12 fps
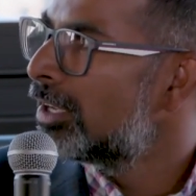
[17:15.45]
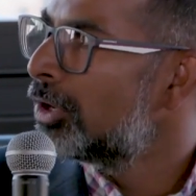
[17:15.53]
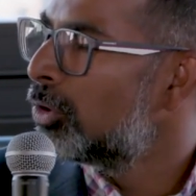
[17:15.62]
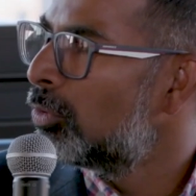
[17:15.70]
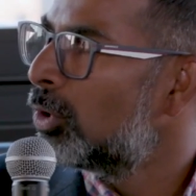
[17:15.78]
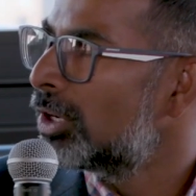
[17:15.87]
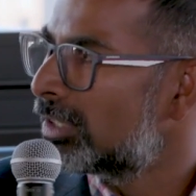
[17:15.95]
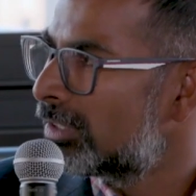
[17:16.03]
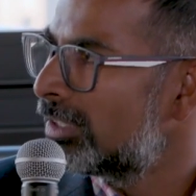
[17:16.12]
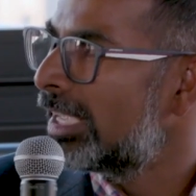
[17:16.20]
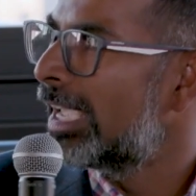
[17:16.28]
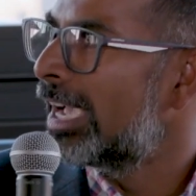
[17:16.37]
what
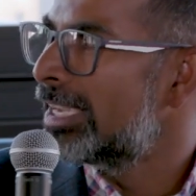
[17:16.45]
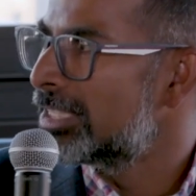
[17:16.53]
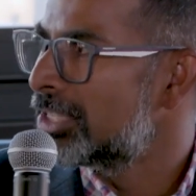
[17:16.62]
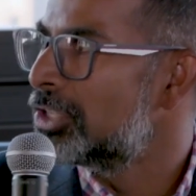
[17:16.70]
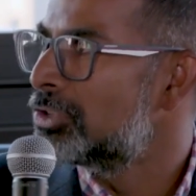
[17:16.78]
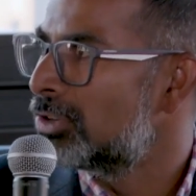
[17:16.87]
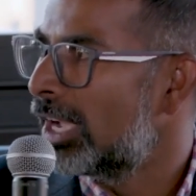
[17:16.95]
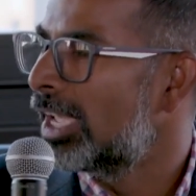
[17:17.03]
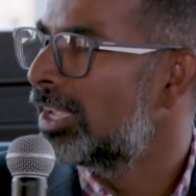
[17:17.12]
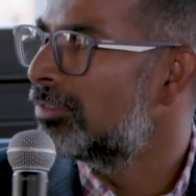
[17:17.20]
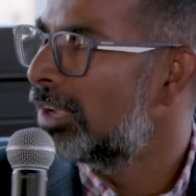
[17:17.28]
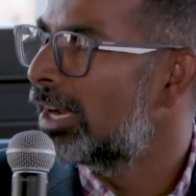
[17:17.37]
AI is going to
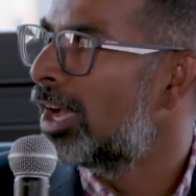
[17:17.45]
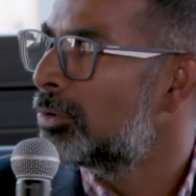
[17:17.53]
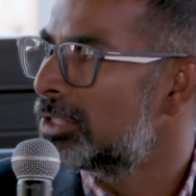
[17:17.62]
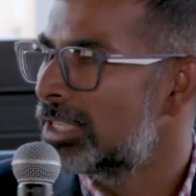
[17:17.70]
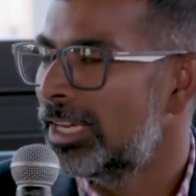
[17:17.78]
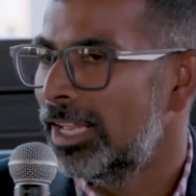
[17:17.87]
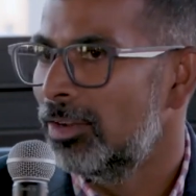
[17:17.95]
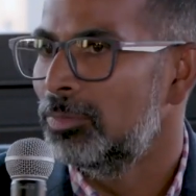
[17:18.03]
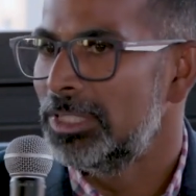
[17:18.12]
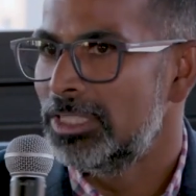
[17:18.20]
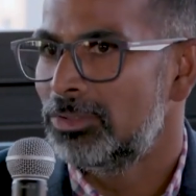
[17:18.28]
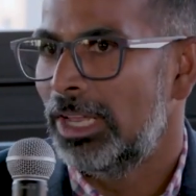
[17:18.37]
drive and how it's going to
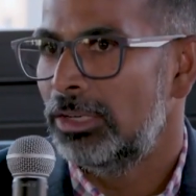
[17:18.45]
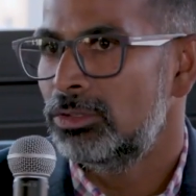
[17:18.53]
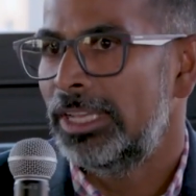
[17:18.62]
help business value.